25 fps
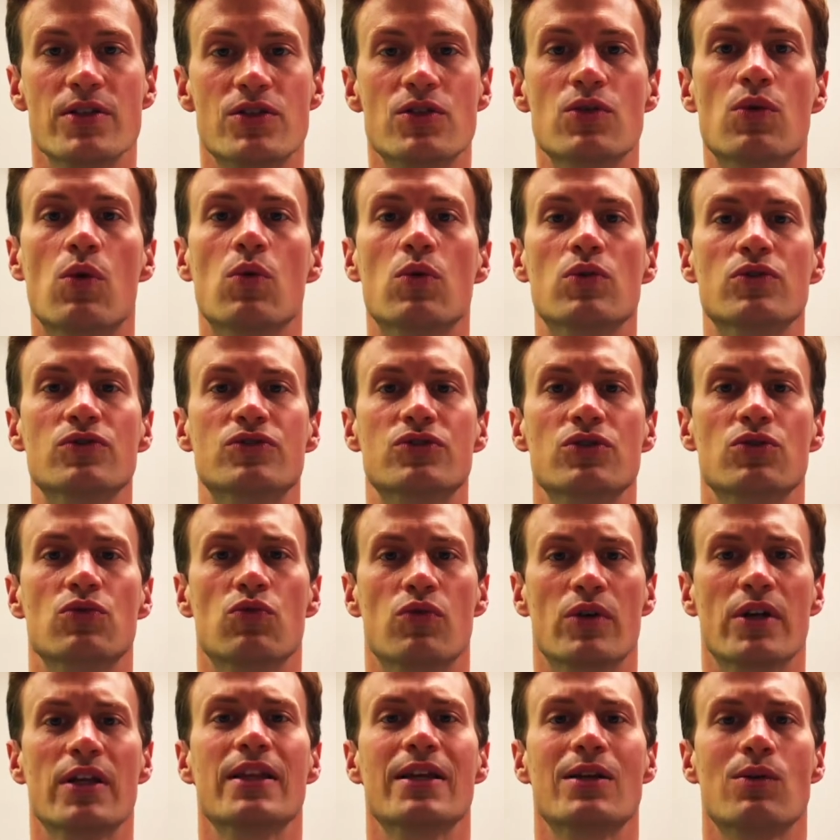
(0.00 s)
schools do
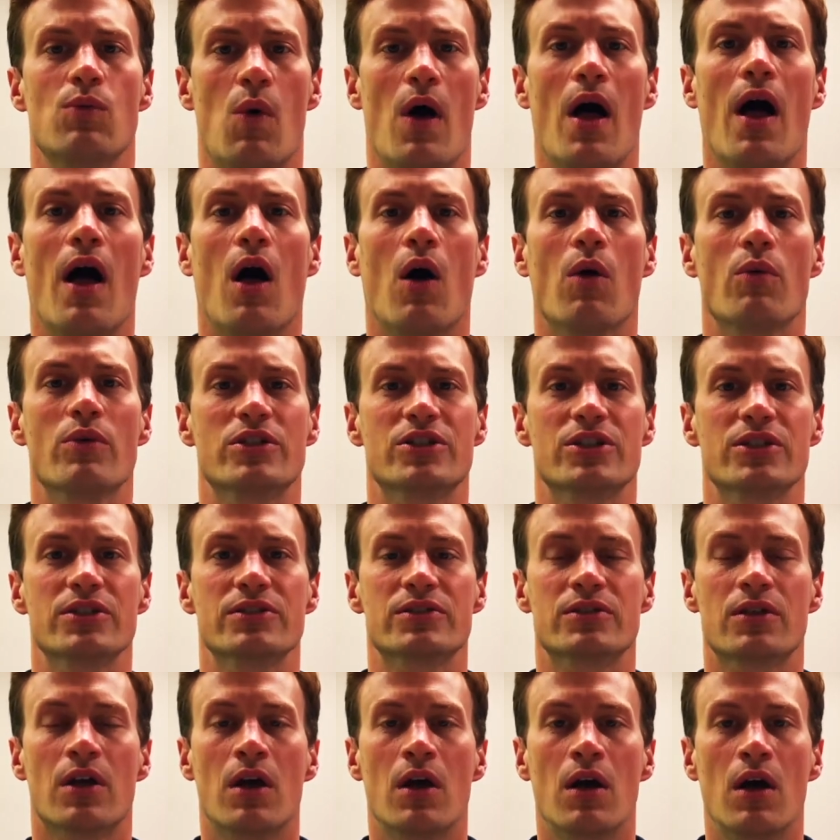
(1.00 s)
really well, which
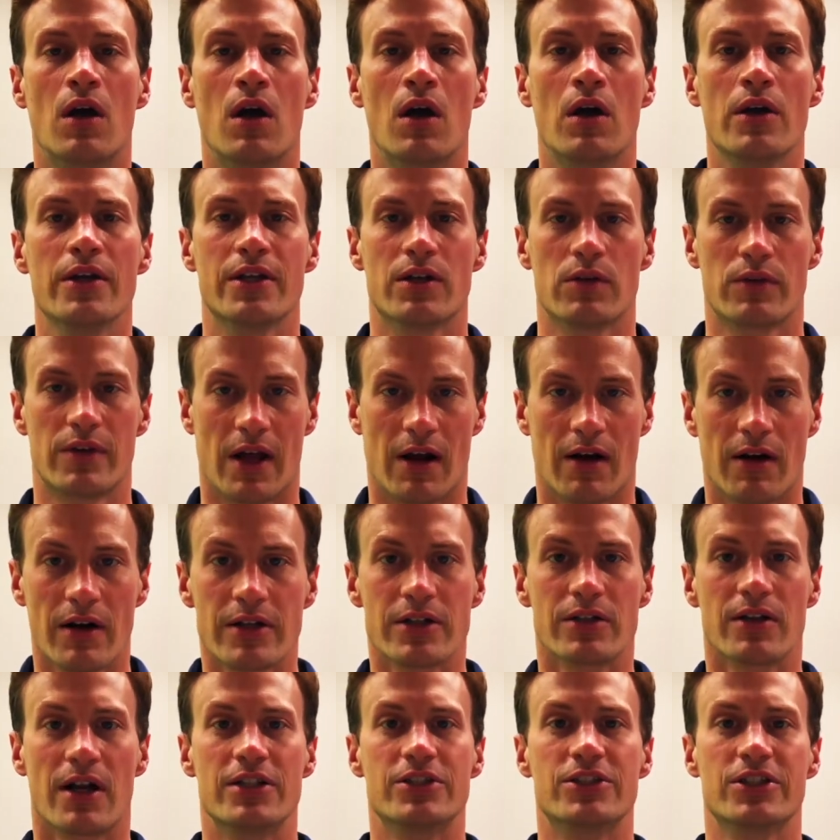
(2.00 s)
is you know
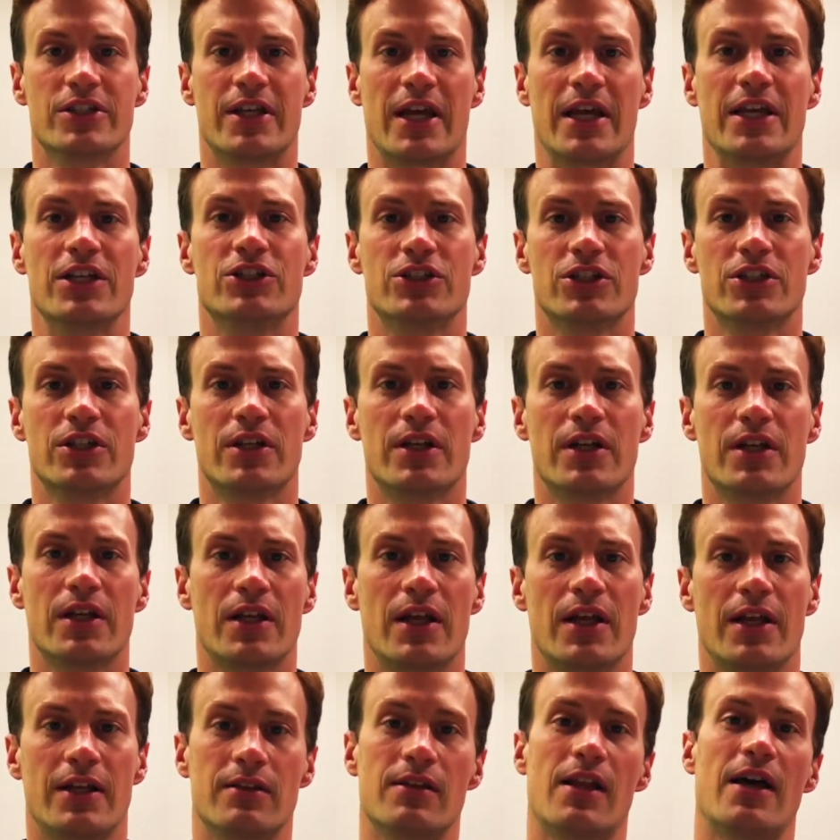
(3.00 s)
character education and,
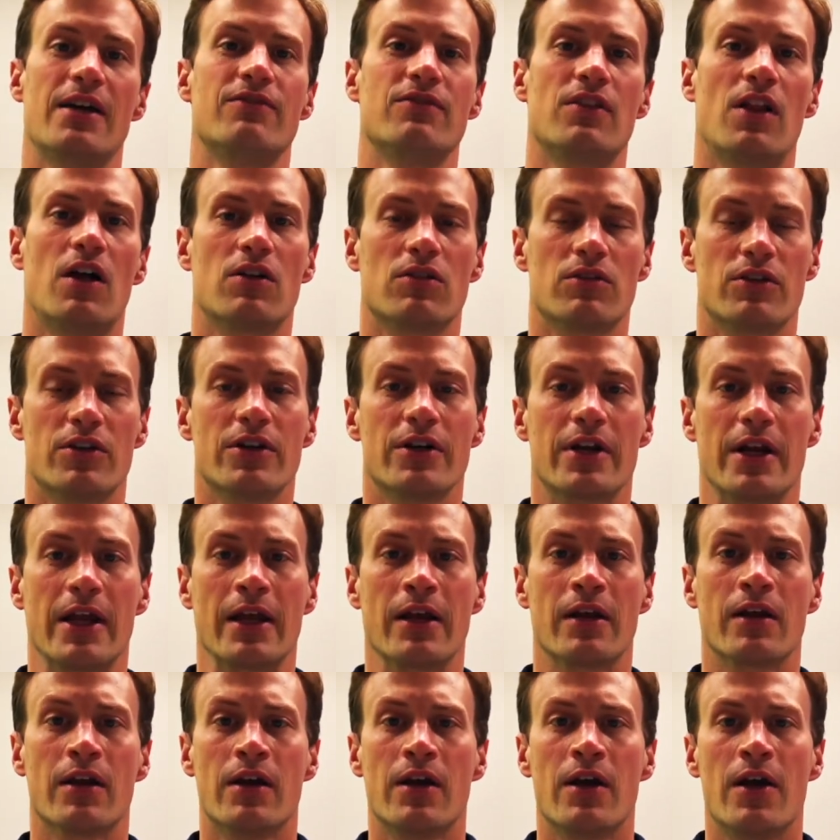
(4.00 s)
and lifelong
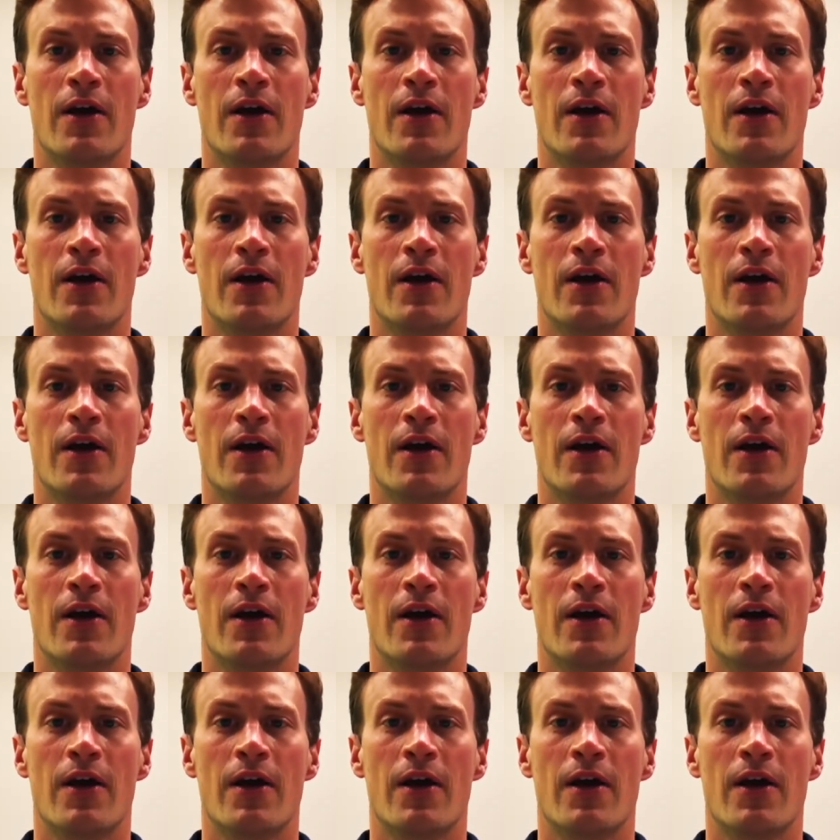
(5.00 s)
learning.